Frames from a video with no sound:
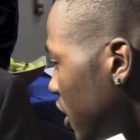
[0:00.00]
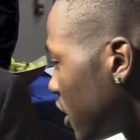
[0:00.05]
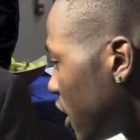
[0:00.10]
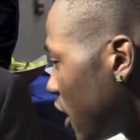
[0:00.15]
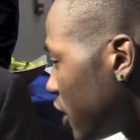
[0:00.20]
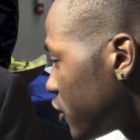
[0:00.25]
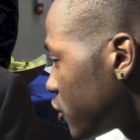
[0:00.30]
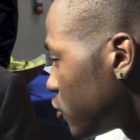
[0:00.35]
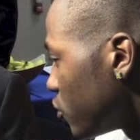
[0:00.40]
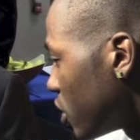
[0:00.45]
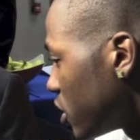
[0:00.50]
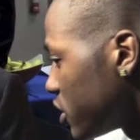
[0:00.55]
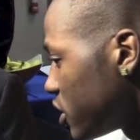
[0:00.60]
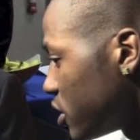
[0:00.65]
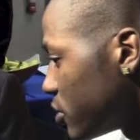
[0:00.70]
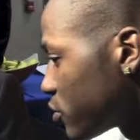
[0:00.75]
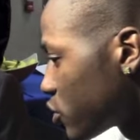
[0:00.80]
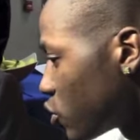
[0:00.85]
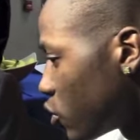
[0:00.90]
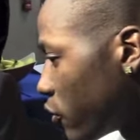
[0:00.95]
in high school, yeah. I seen
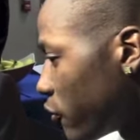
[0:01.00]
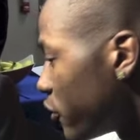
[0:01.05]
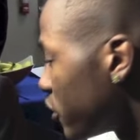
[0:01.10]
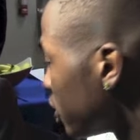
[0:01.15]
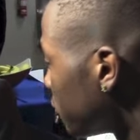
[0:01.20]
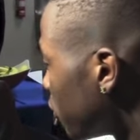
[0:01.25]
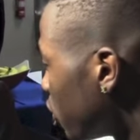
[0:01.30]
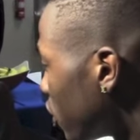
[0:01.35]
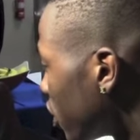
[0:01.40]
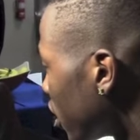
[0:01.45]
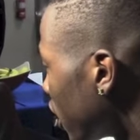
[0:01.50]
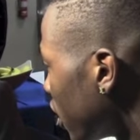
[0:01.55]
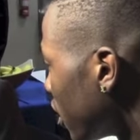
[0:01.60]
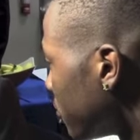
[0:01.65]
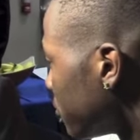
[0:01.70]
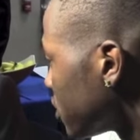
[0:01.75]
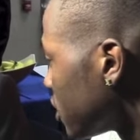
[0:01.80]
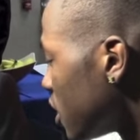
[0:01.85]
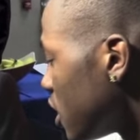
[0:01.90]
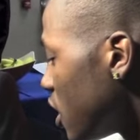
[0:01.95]
him score 50 point
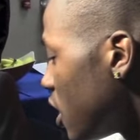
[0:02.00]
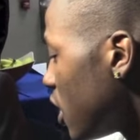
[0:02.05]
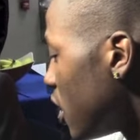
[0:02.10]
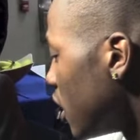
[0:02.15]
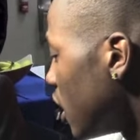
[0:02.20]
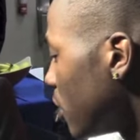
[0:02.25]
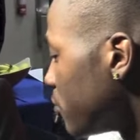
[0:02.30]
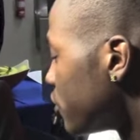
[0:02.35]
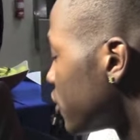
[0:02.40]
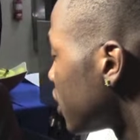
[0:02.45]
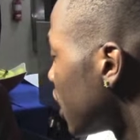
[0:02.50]
games. Yeah. And I'm just